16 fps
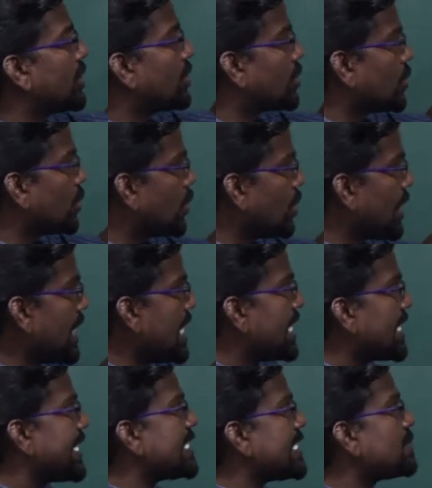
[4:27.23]

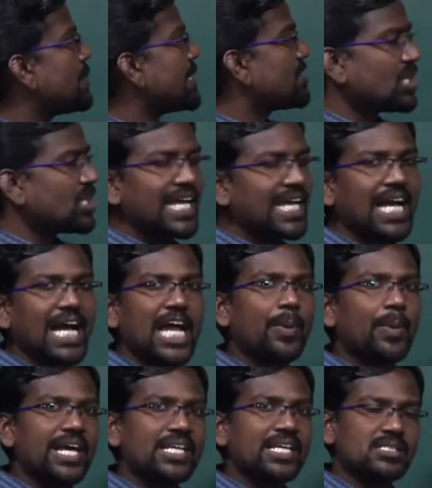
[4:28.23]
into sp3
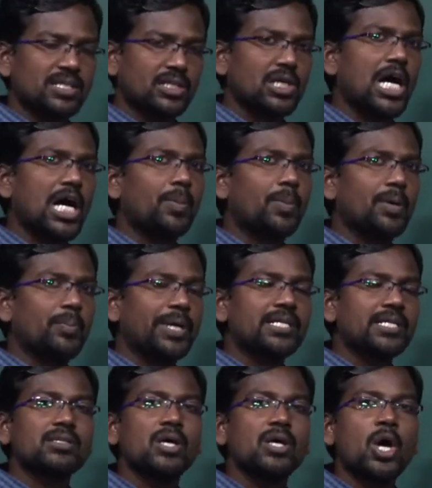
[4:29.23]
hybridized carbon
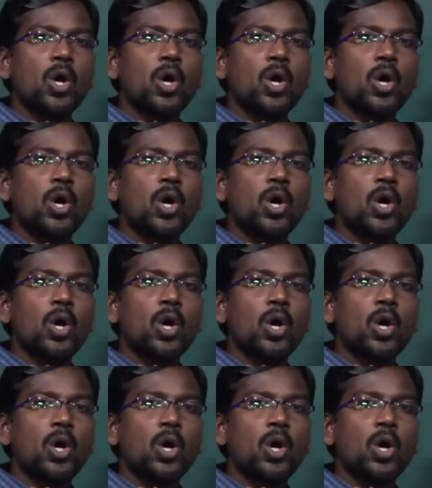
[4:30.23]
means